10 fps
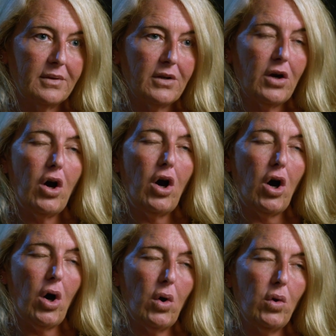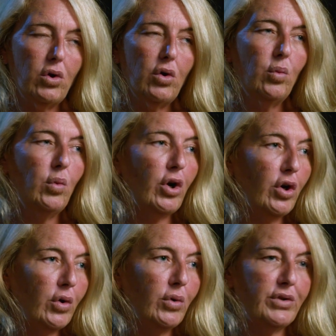The Did you? whole
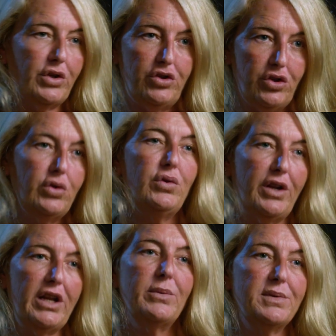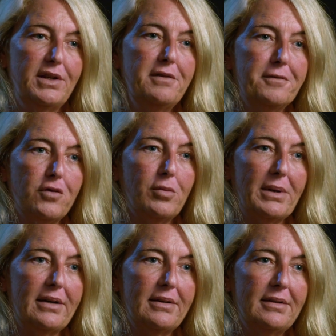world knew that he was an informer.